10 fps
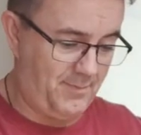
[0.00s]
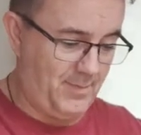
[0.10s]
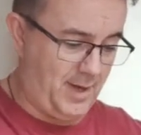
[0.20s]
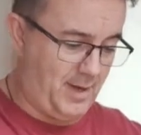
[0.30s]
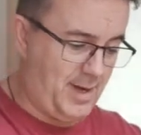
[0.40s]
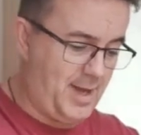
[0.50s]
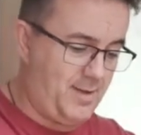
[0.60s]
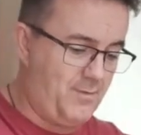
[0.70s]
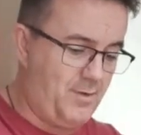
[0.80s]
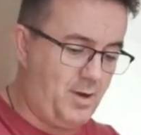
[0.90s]
Now I
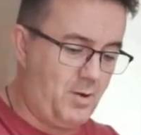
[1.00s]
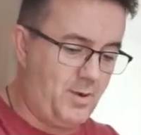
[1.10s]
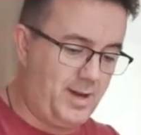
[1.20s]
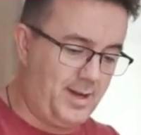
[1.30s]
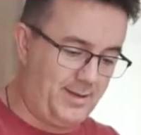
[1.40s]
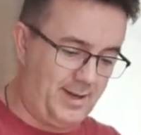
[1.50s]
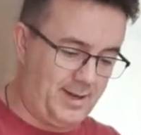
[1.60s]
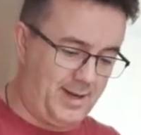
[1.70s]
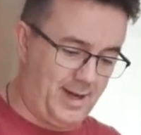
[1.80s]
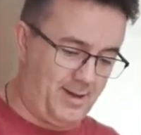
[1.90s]
have no idea
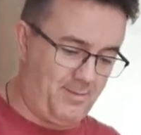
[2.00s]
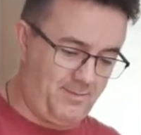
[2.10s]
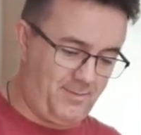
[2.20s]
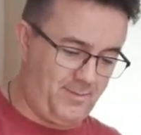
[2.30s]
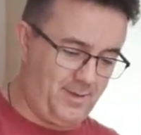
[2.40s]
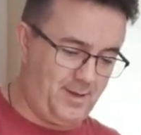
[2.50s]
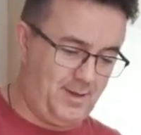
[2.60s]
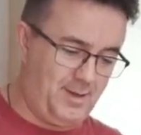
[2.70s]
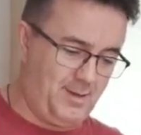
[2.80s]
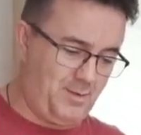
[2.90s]
now
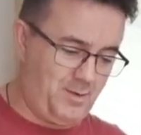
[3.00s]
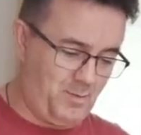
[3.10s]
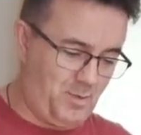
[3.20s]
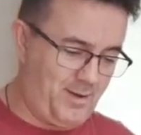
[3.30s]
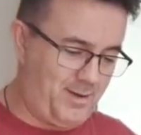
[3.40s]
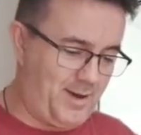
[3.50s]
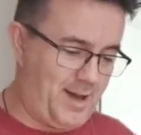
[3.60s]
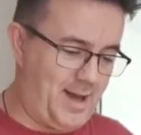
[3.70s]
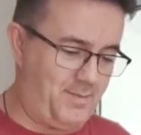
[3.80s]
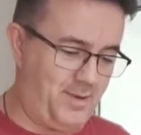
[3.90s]
what is going to
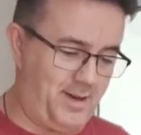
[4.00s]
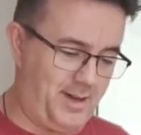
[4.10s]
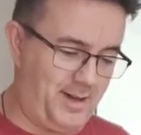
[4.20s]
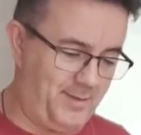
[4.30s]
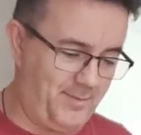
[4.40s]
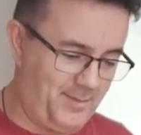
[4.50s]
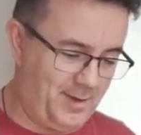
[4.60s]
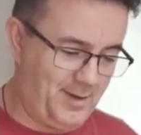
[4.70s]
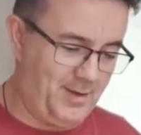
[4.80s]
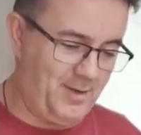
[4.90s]
happen here.
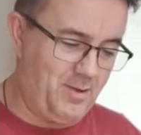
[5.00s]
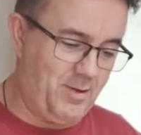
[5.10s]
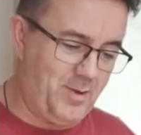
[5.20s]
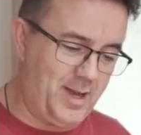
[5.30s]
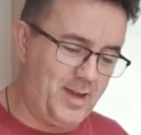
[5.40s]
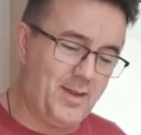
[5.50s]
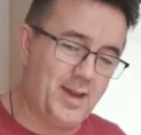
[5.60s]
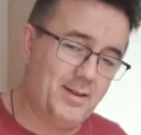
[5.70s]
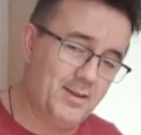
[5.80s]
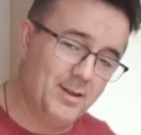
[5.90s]
You hear
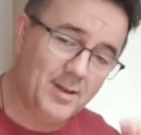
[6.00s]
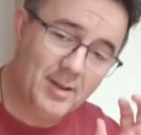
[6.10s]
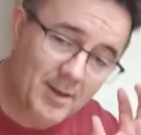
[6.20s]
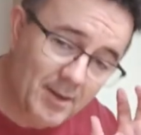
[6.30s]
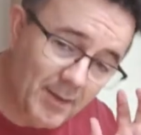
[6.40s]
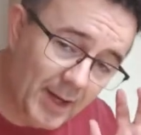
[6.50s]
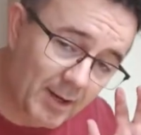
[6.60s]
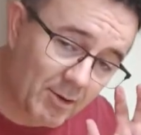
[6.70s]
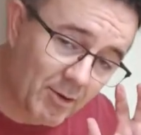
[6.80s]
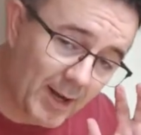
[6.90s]
that
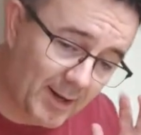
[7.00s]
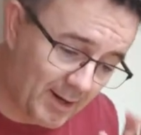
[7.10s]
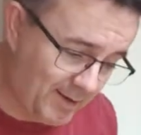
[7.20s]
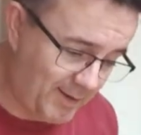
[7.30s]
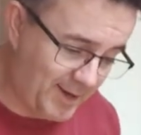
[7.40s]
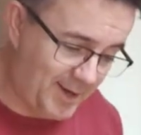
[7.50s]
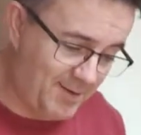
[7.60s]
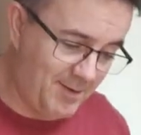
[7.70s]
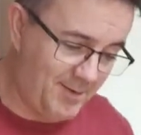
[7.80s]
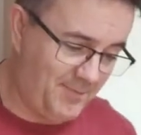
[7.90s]
crackling
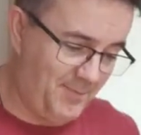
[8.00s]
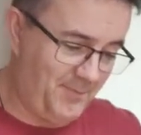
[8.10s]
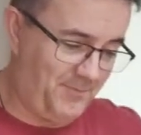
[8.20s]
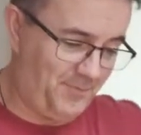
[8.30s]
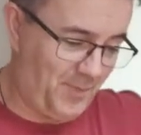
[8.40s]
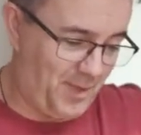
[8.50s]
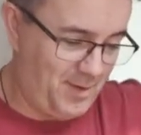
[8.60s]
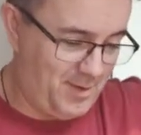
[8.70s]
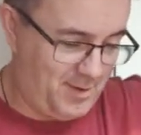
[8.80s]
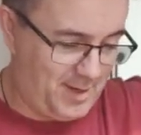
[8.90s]
sound
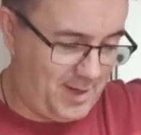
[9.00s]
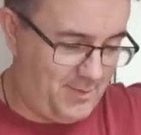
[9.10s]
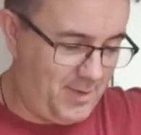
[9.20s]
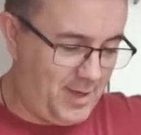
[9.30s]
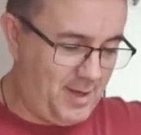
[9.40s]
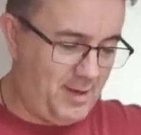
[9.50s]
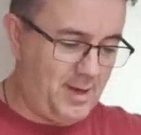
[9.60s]
and everything?